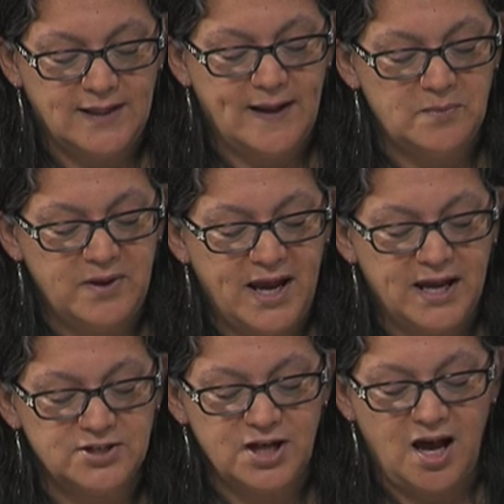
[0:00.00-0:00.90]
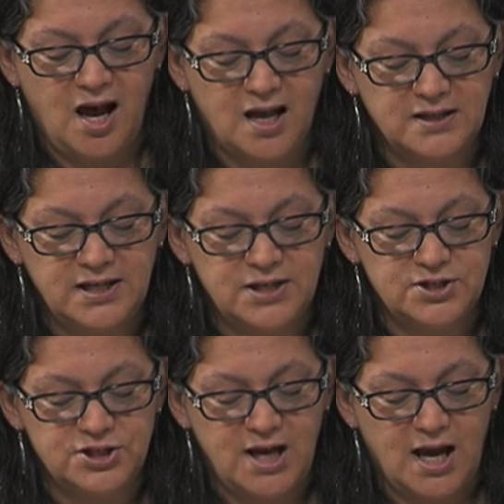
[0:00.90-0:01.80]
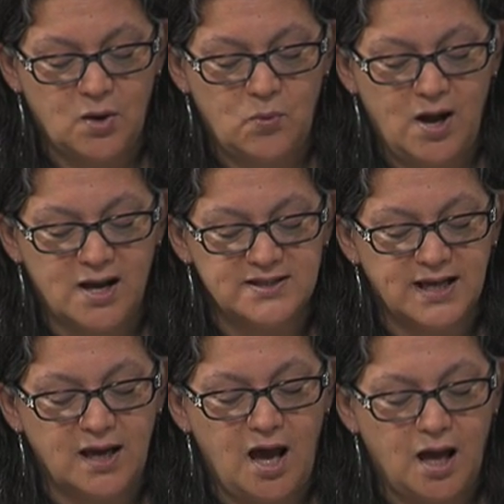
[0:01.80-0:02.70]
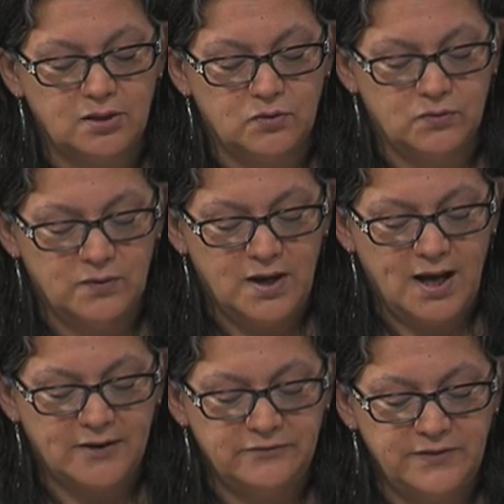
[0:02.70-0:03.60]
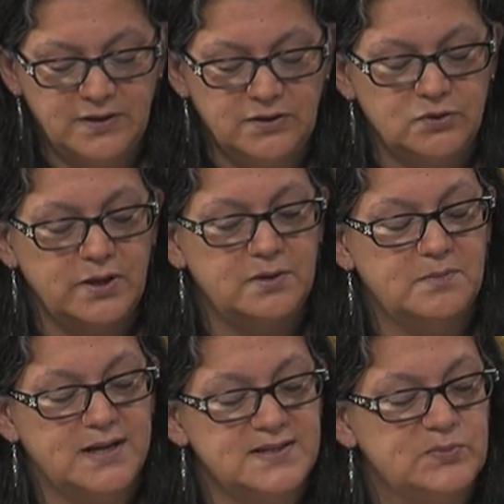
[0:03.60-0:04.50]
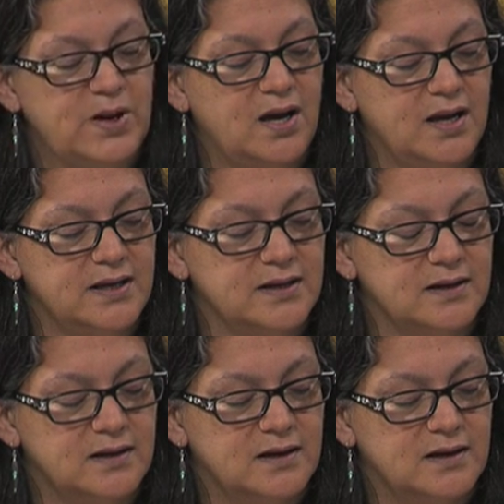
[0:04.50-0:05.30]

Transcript: Name cha'a nish cha'wa sekano, I feel you in my spine.